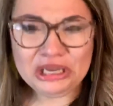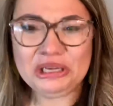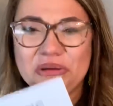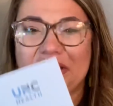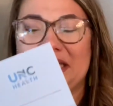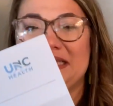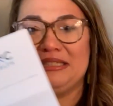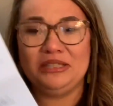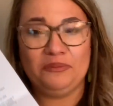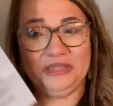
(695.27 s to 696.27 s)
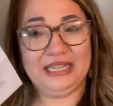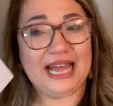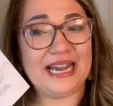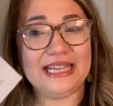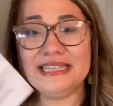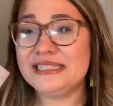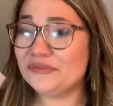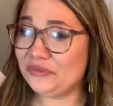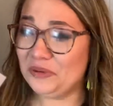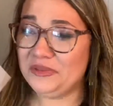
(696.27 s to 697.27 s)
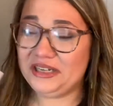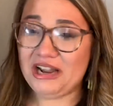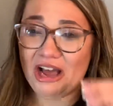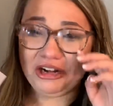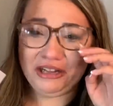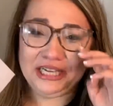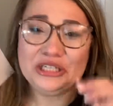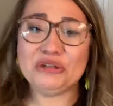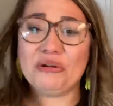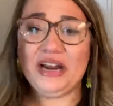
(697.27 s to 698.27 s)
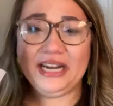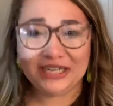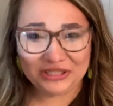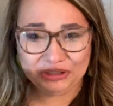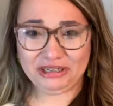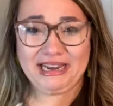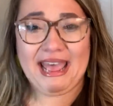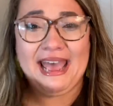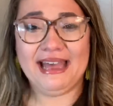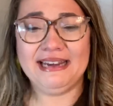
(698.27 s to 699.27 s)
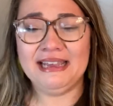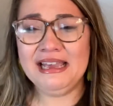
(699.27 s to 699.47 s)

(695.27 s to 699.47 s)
you get something like this from the doctor that treated your dad.